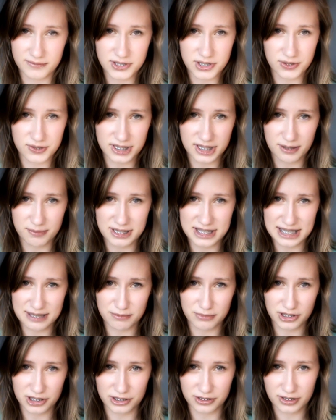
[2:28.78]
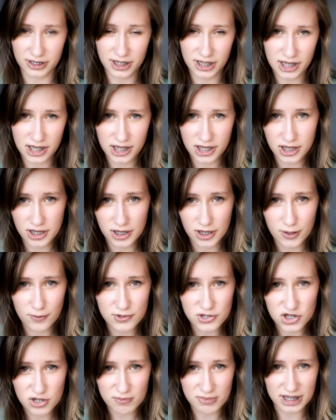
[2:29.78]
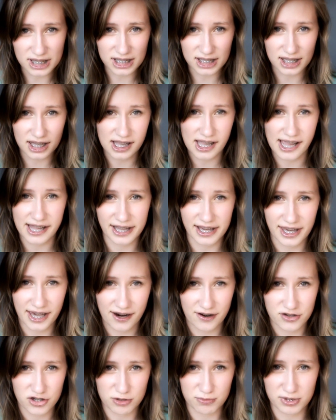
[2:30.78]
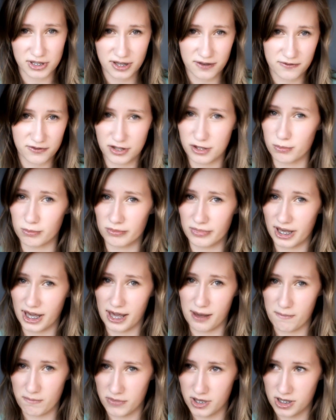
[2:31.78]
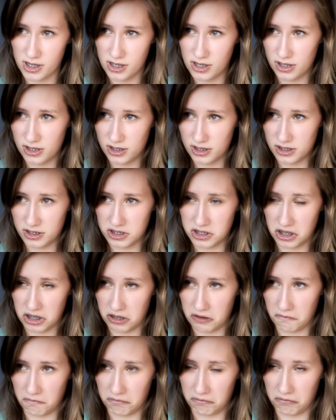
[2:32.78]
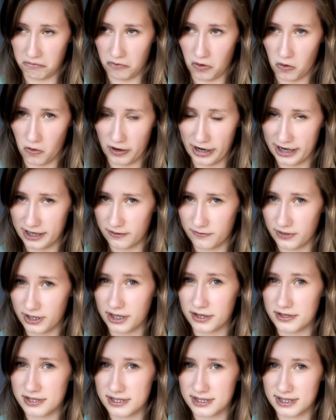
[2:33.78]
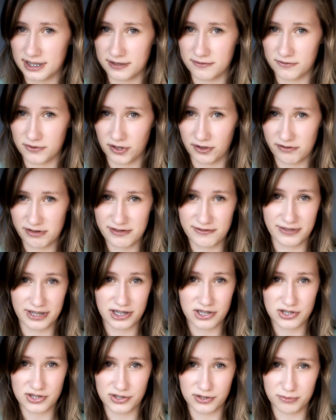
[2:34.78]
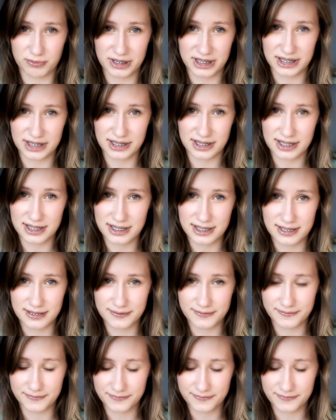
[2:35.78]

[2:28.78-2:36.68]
So tell me down below, who would you be in any character, book, film, game, or anything else that involves fictional beings?